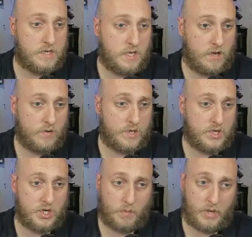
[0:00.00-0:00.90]
here is
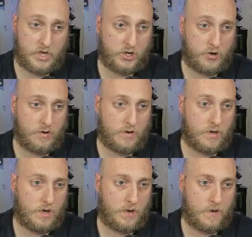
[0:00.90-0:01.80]
just a picture,
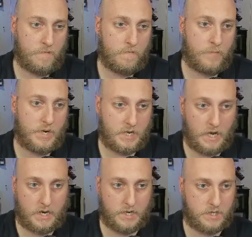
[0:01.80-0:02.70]
but
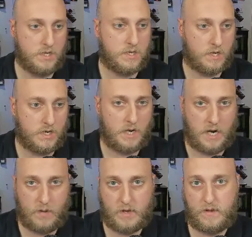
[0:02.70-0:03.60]
again, it's got a
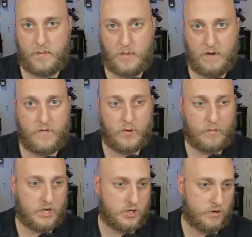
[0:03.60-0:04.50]
dynamic thumbnail for the
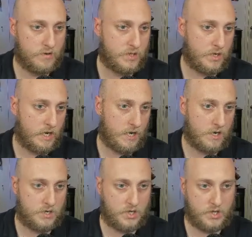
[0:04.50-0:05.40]
pictures,
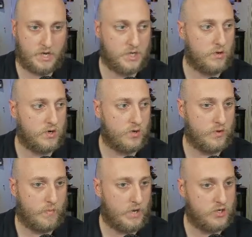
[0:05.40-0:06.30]
and things you can do with
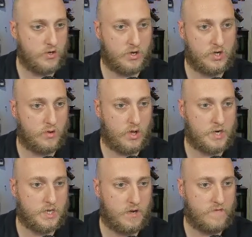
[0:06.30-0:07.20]
the picture. You can do a lot of
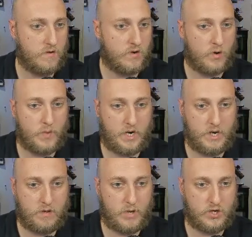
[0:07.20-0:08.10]
stuff. You can open it in
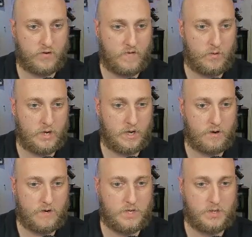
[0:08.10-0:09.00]
the picture viewer here,
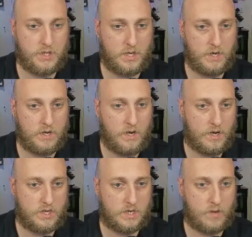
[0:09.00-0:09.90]
as you see.
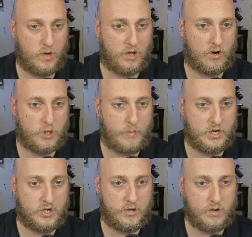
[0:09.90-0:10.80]
It's a somewhat large
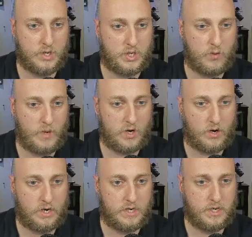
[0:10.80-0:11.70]
picture. You can zoom in on
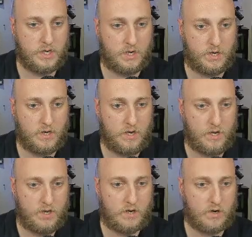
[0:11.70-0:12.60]
it.
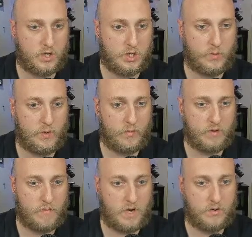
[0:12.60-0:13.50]
You can also zoom in with the
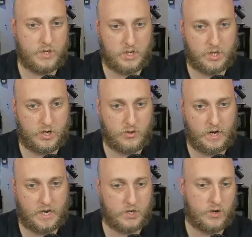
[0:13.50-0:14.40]
mouse. It's got
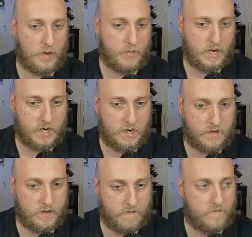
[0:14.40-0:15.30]
drag and drop, that kind of
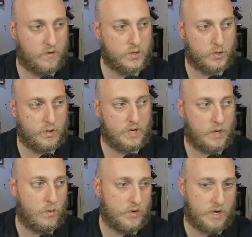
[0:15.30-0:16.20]
thing. Full screen, I
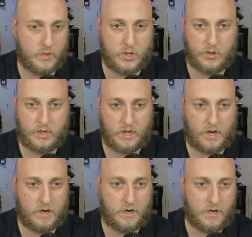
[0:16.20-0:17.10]
won't demonstrate
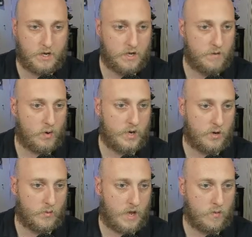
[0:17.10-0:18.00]
that, but we
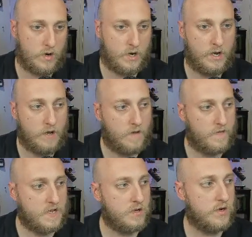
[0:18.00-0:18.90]
know that one.
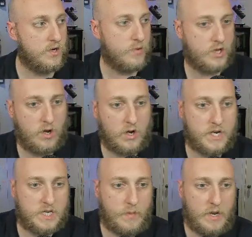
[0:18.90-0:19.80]
Things you can do with the
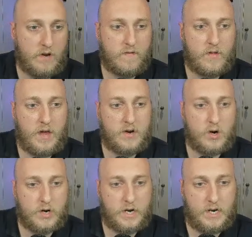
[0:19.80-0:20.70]
context menu for that
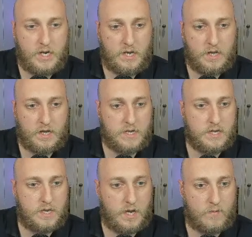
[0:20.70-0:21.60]
are kind of neat. Like, let's
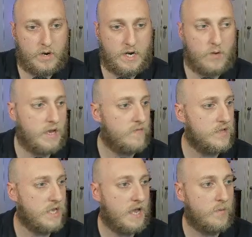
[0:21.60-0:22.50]
say right now we have this
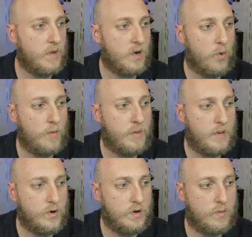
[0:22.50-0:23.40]
animated
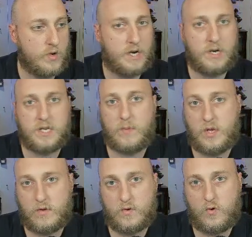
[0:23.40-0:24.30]
wallpaper, and we'll get into some of the
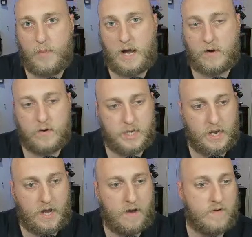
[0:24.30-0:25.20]
other cool backgrounds that I
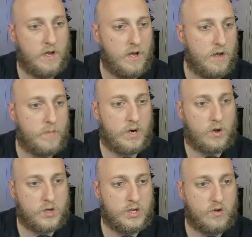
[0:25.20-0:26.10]
have, but
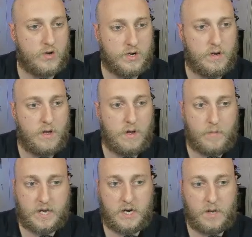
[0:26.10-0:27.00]
also you can
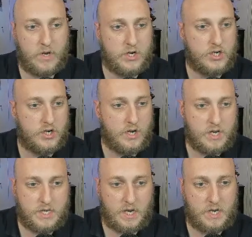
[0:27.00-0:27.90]
pick an image,
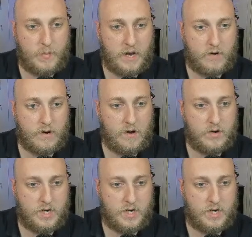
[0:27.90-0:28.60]
set as background,